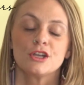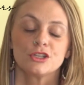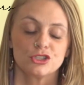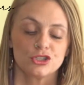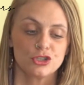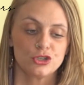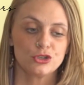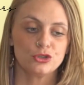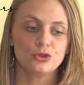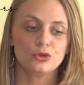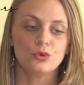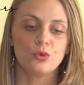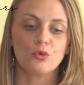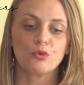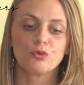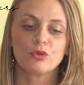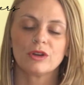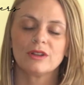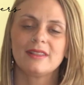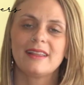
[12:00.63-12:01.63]
to
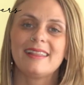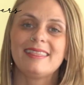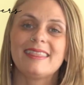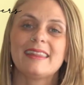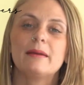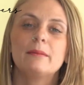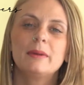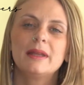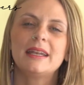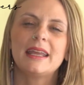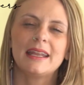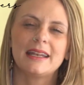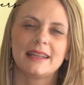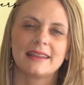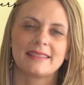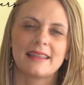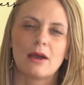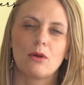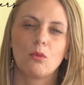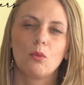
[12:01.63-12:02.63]

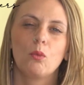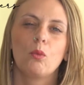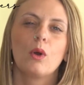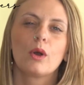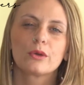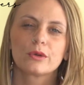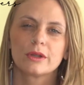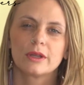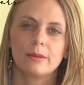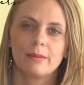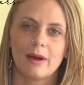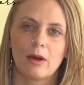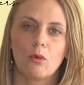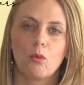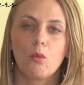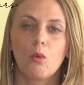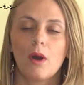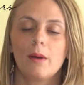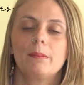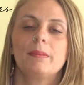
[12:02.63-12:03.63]
eliminating that worry
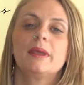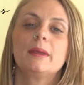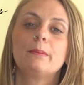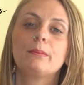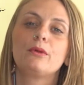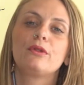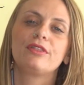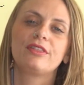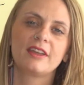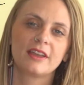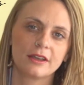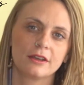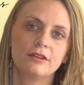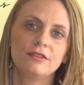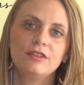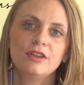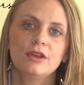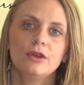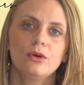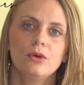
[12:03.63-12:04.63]
about what people think
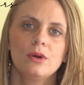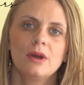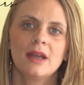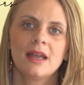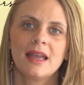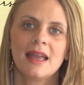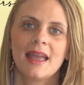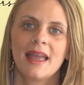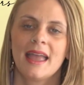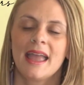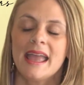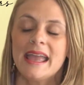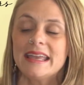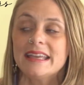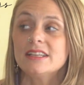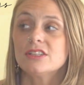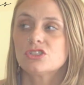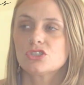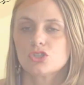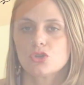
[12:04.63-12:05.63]
of you
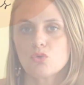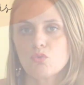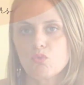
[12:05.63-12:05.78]
is to